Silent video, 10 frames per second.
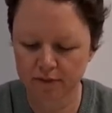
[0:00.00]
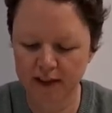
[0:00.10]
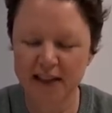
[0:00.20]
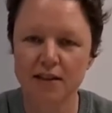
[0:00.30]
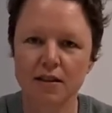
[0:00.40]

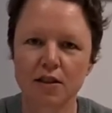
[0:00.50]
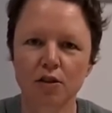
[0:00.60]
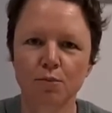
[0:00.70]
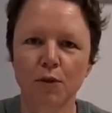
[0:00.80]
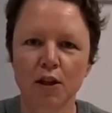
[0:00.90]
There's
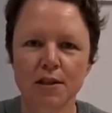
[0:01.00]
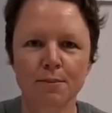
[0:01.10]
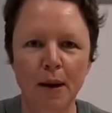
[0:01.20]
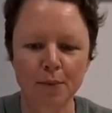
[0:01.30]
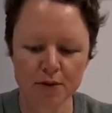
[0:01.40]
still lots of
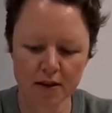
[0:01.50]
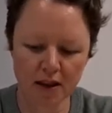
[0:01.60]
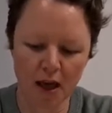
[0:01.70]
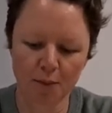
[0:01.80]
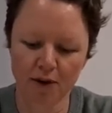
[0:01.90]
bubbles in
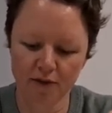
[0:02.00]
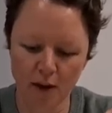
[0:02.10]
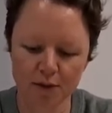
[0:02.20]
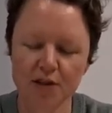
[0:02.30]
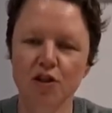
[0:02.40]
there, but if that
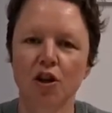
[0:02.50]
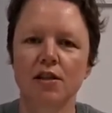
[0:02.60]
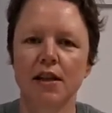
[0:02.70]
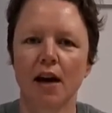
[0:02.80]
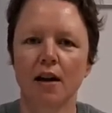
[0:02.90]
was stirred
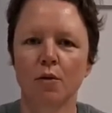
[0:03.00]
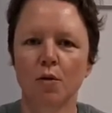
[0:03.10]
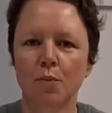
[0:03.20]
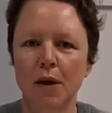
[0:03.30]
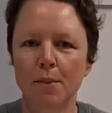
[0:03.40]
down, it
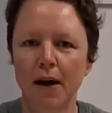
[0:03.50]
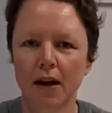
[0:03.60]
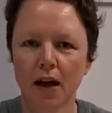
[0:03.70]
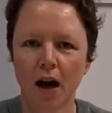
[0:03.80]
would be about a